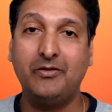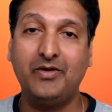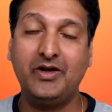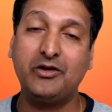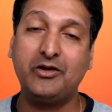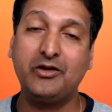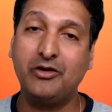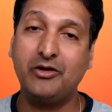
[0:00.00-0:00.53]

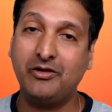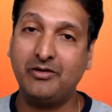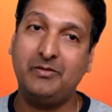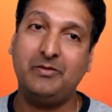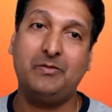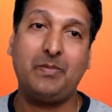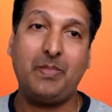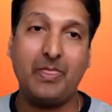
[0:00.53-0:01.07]
When
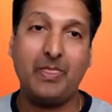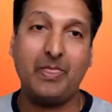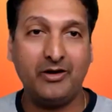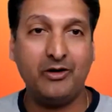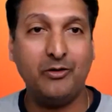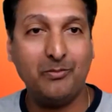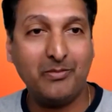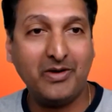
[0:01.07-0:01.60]
your
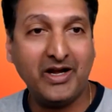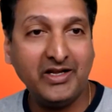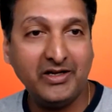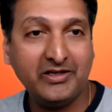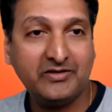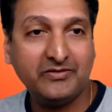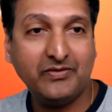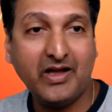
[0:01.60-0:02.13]

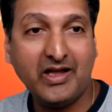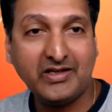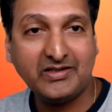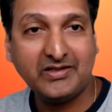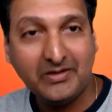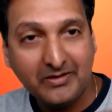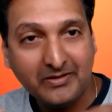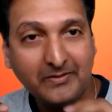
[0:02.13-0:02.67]
mind is
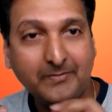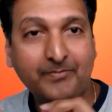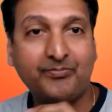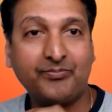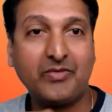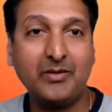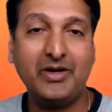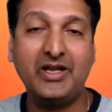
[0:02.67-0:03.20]
fast,
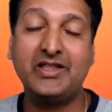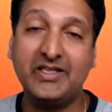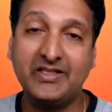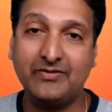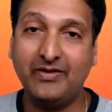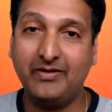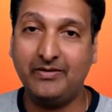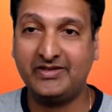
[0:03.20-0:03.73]
breath
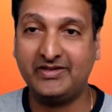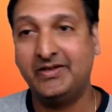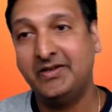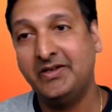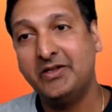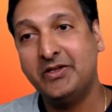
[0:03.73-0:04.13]
is fast.